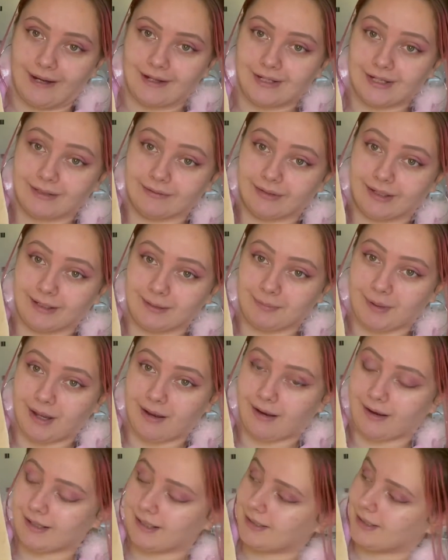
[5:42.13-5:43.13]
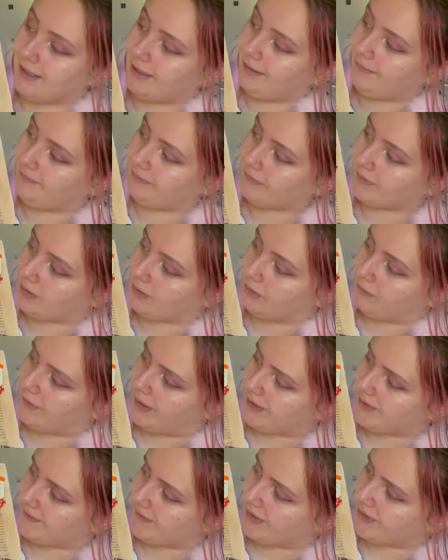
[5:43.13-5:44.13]
in like behind it, or
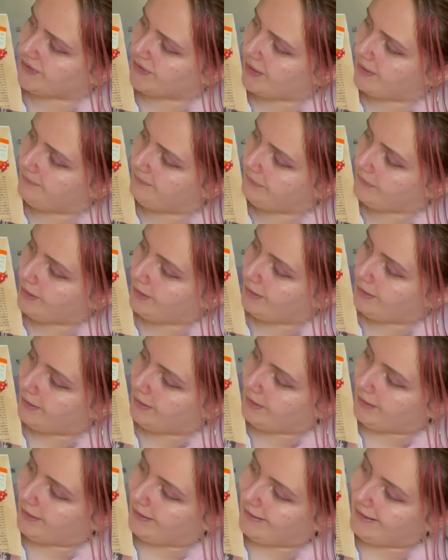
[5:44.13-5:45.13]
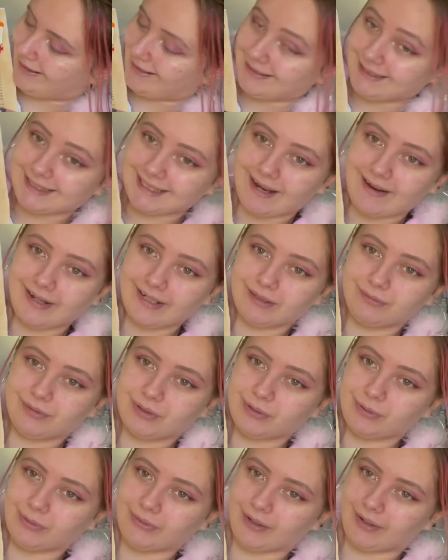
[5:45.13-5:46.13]
vice versa. It's kind of
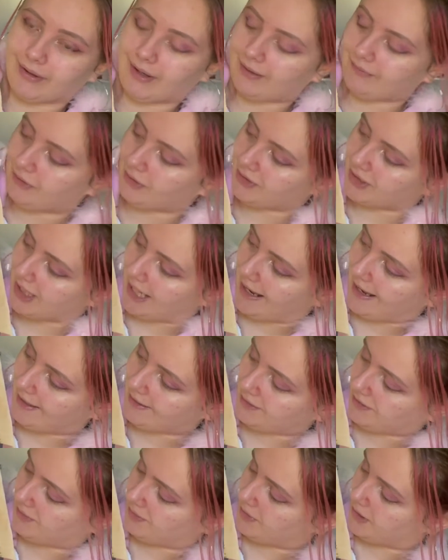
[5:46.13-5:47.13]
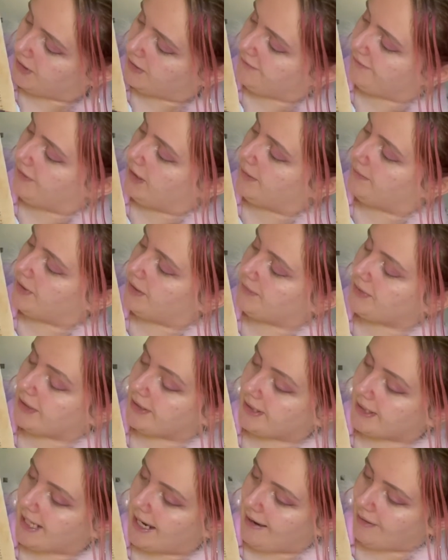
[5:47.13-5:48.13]
cool though. I've got text which is flipped
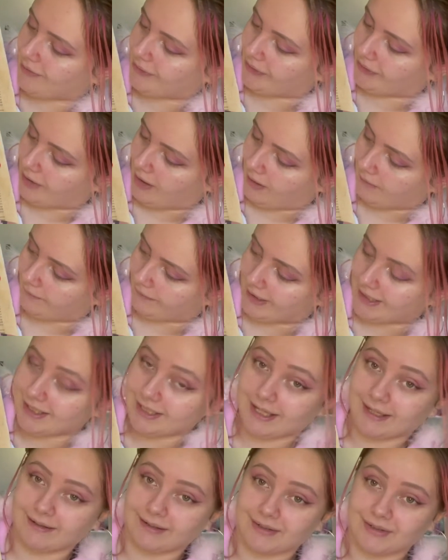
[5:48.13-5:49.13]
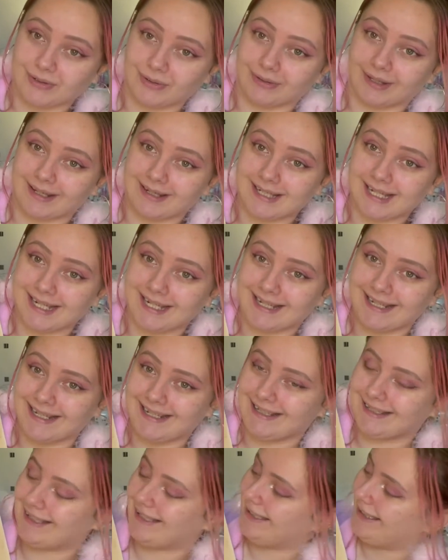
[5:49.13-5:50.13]
upside down so you can't read it, and it's all like
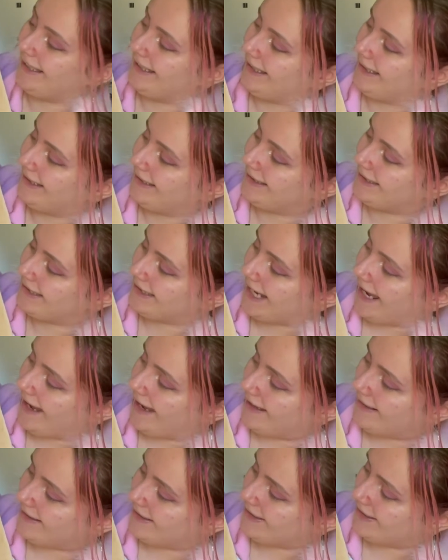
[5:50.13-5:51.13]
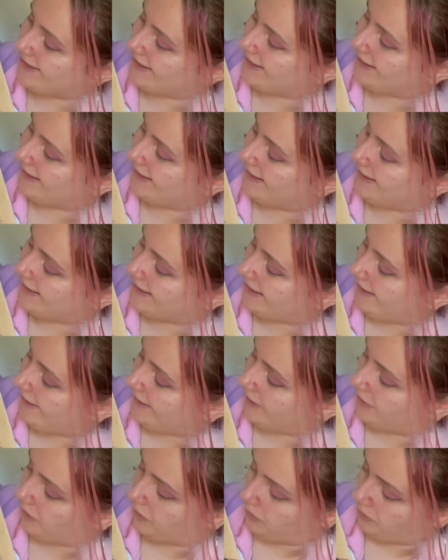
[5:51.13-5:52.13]
tea stained. It's
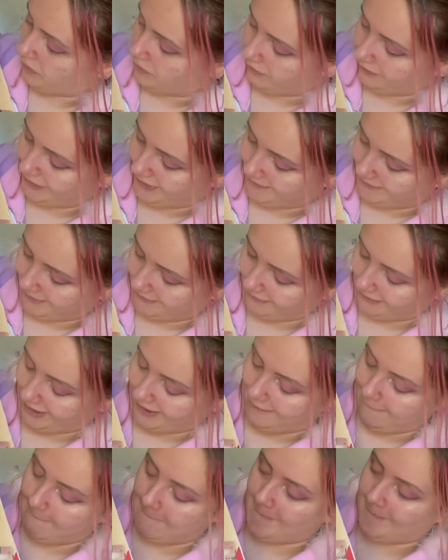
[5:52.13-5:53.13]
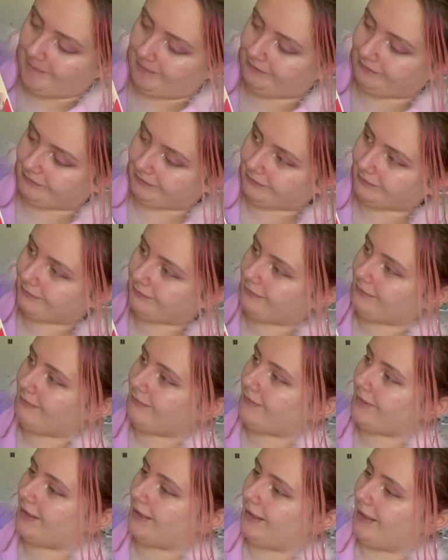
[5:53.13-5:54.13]
kind of cool, to be fair.
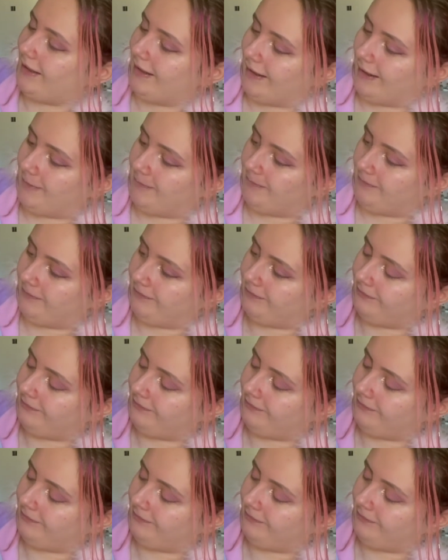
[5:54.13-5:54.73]
Oh